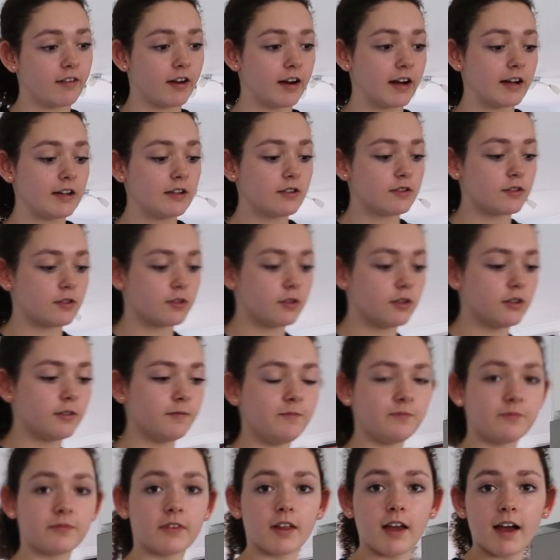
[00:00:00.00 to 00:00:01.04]
very
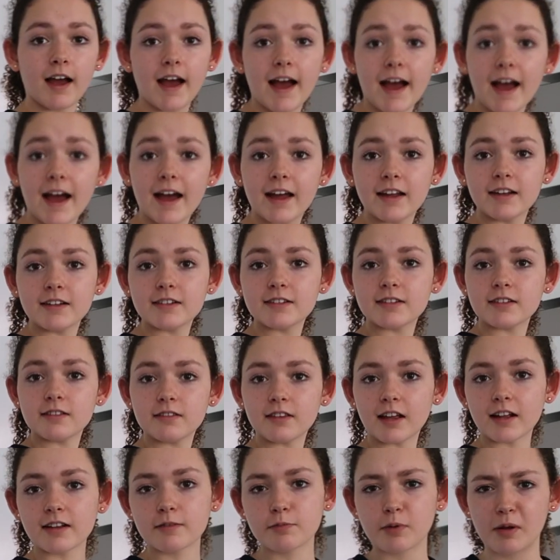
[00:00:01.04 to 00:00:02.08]
soon. And
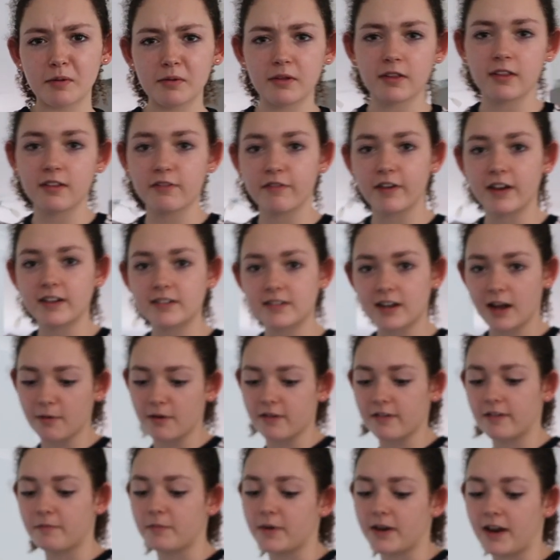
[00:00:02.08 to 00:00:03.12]
that's probably the first time
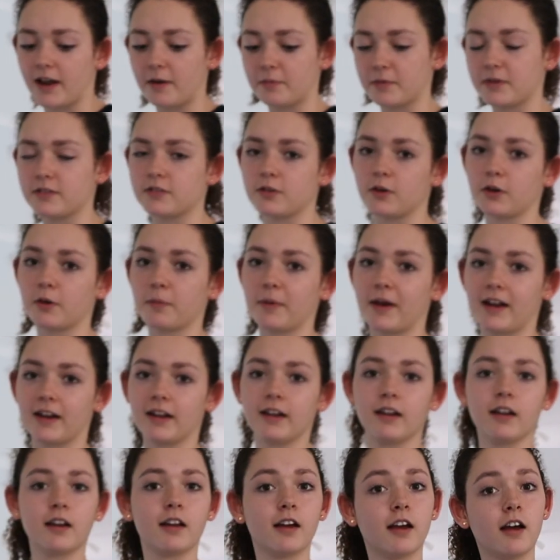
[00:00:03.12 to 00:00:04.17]
I've been able to talk about
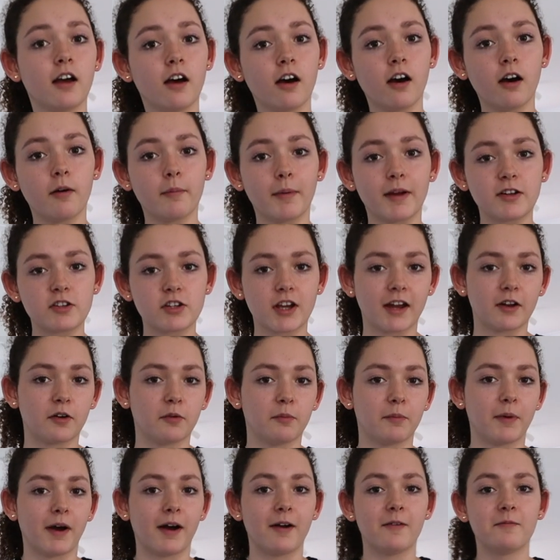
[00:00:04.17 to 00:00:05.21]
it on my
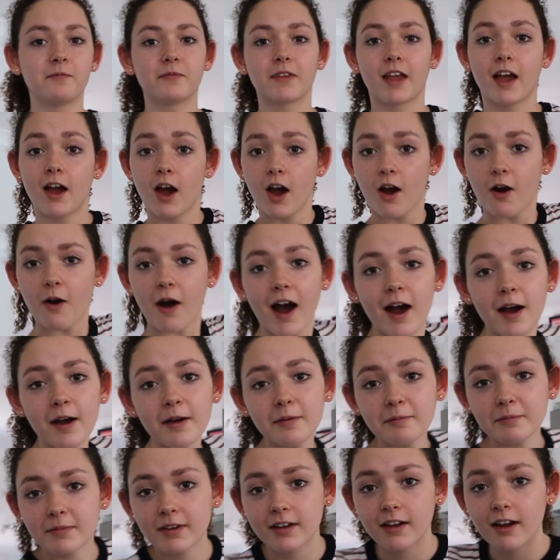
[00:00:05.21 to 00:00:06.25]
channel, but
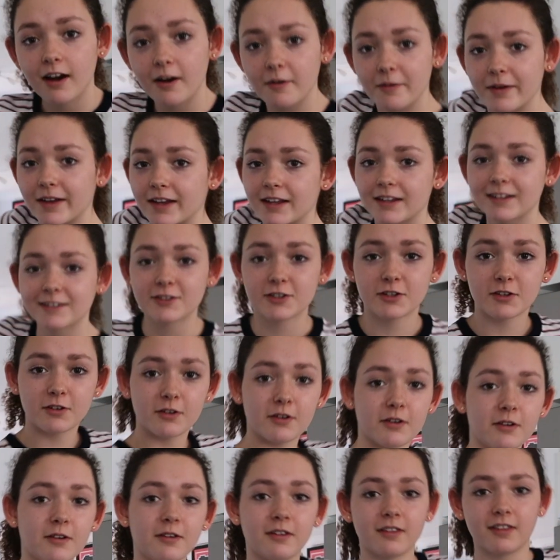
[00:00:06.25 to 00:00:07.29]
I'm going
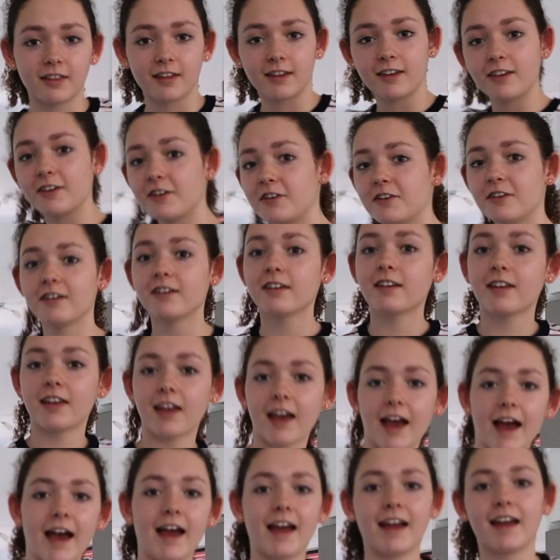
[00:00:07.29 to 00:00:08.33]
to the
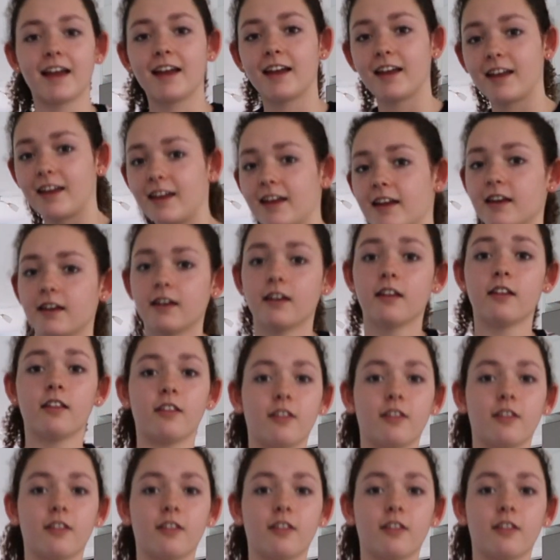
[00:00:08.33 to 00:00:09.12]
UK in